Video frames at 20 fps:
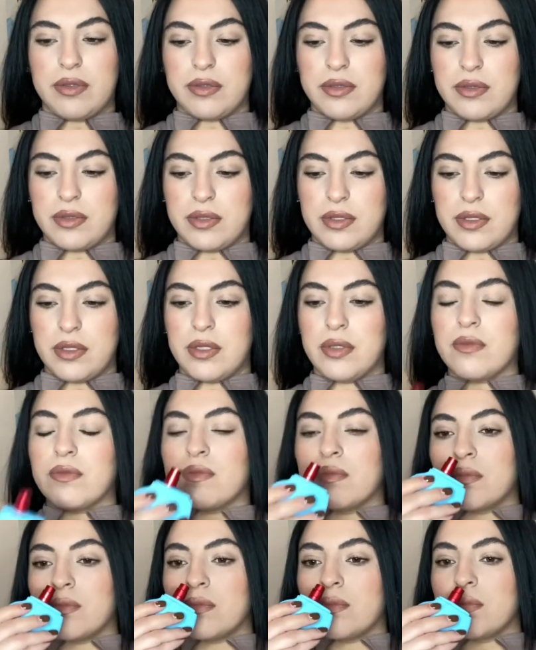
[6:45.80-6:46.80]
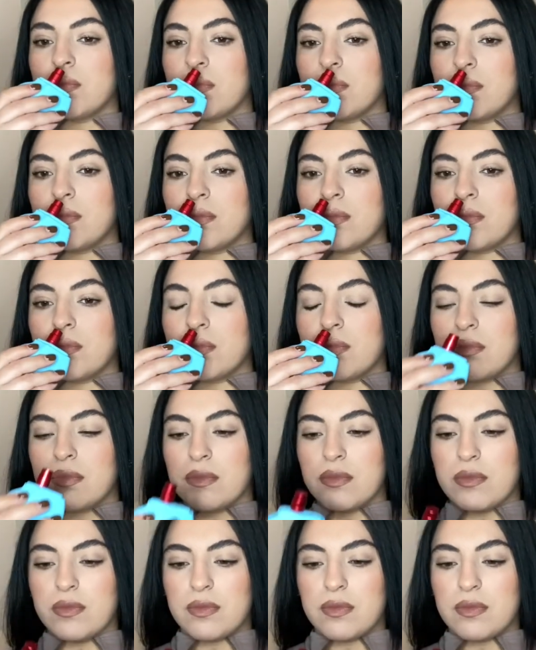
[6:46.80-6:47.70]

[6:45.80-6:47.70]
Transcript: Nobody speaks.